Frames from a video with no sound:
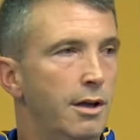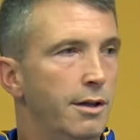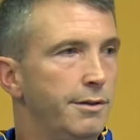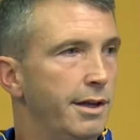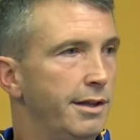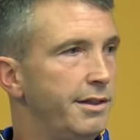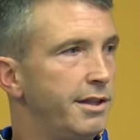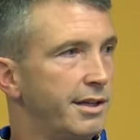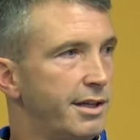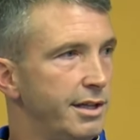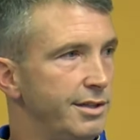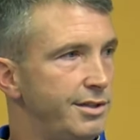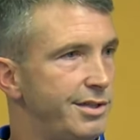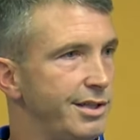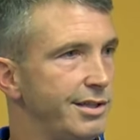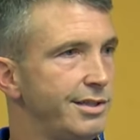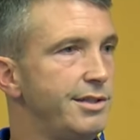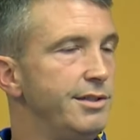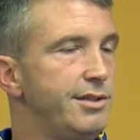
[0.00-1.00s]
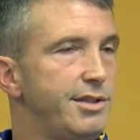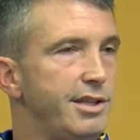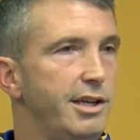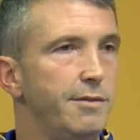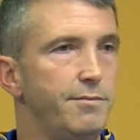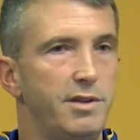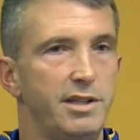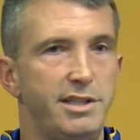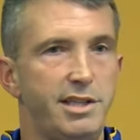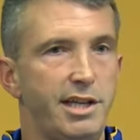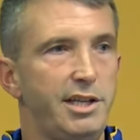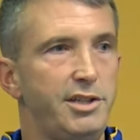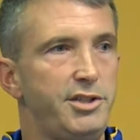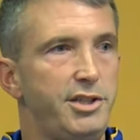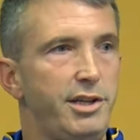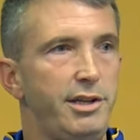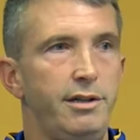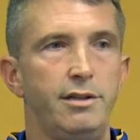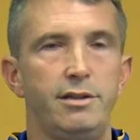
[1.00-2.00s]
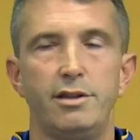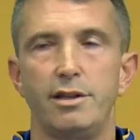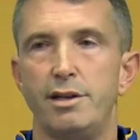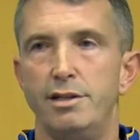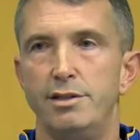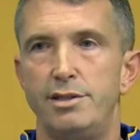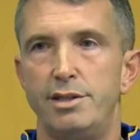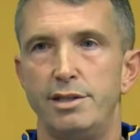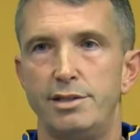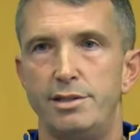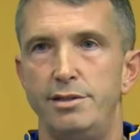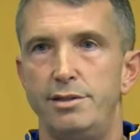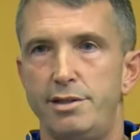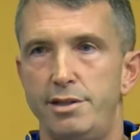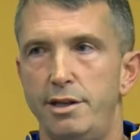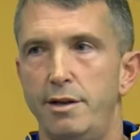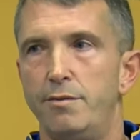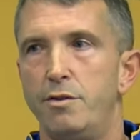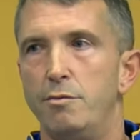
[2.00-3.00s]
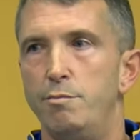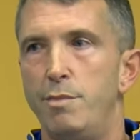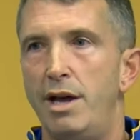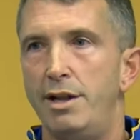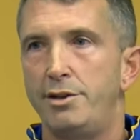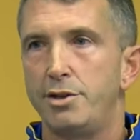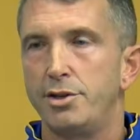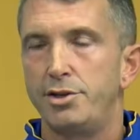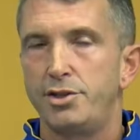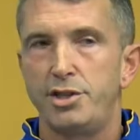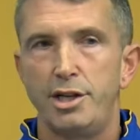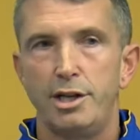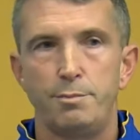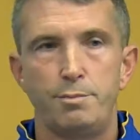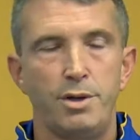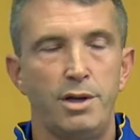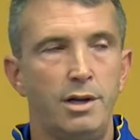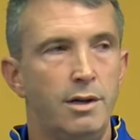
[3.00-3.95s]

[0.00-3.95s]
that the consistency of the teaching, the consistency of the mentorship,